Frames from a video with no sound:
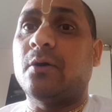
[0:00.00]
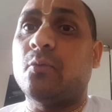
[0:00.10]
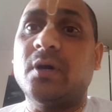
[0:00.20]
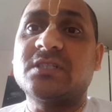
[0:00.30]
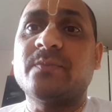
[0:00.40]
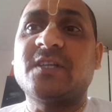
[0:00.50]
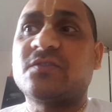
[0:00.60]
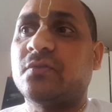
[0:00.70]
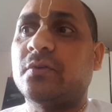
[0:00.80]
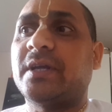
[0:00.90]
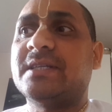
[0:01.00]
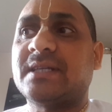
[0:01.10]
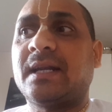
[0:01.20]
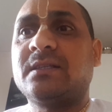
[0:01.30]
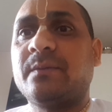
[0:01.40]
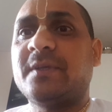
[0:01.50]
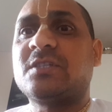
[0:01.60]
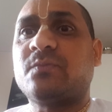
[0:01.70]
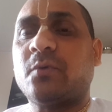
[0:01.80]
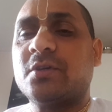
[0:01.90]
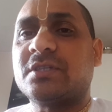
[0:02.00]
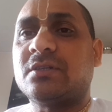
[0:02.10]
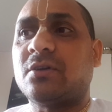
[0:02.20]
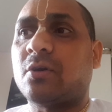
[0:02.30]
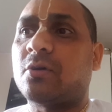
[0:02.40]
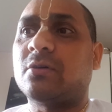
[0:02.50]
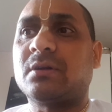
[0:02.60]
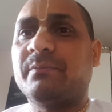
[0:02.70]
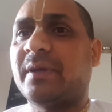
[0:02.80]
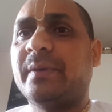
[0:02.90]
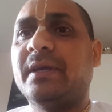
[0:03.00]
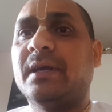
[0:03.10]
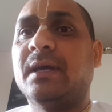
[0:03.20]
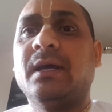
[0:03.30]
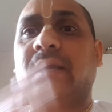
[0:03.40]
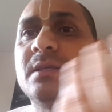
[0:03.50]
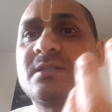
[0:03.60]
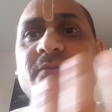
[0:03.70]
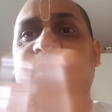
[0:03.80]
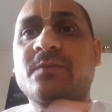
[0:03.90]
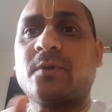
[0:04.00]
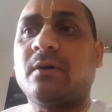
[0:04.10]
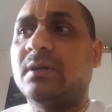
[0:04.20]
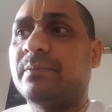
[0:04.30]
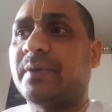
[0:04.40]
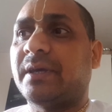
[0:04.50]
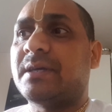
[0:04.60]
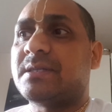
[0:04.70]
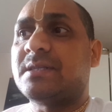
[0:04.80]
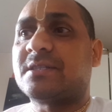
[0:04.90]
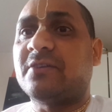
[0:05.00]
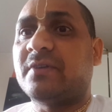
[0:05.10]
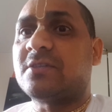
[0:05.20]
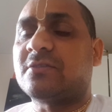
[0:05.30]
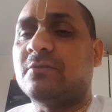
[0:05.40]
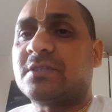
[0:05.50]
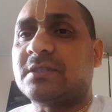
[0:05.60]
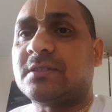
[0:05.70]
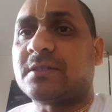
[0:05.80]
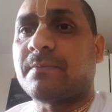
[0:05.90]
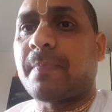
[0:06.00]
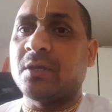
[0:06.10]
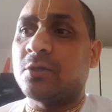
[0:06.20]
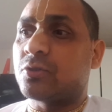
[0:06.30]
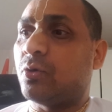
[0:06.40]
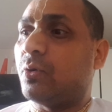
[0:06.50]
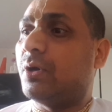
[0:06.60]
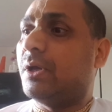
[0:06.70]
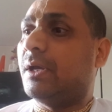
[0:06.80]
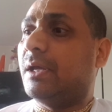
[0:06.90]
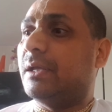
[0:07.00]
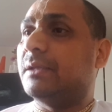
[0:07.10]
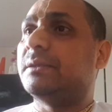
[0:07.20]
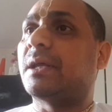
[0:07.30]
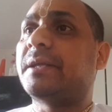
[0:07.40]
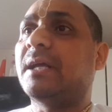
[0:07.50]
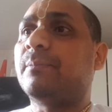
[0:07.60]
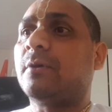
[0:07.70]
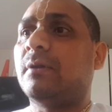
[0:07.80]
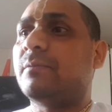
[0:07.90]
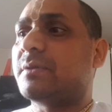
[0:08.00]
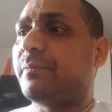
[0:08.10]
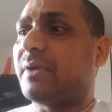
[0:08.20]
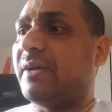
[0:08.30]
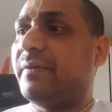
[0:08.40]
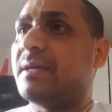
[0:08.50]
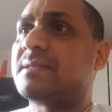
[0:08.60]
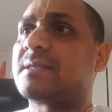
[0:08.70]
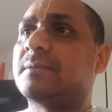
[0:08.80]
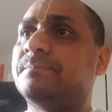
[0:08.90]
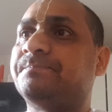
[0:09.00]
one man's food is another man's poison, or maybe someone's problem is in someone's solutions. So the real problems of life is,